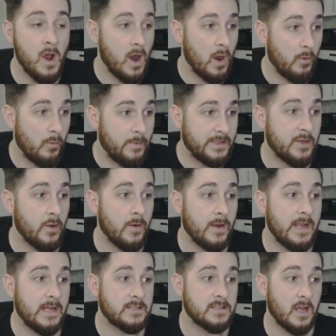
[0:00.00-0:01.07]
I will be doing
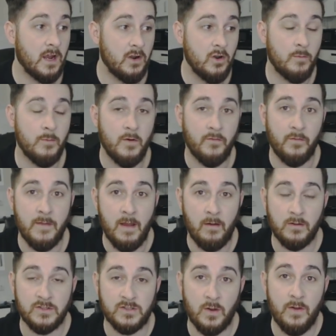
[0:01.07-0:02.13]
this a lot more from now
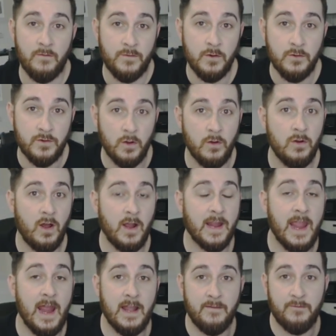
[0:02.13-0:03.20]
on, so if you do like
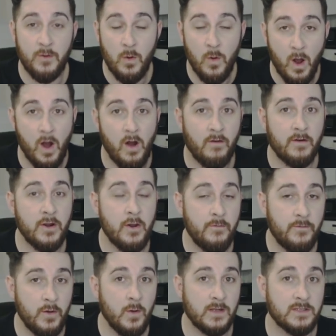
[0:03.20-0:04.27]
it and if you are a new
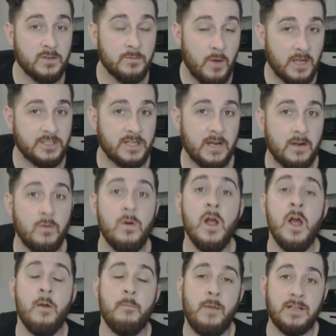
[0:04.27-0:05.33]
viewer to my channel,
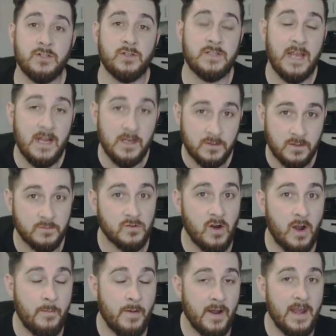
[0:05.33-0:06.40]
make sure to hit the
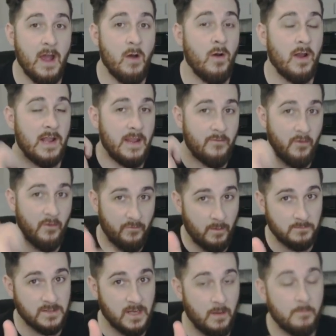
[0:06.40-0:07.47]
subscribe button now and leave a
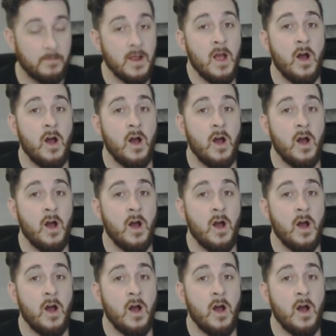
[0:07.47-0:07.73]
thumbs up.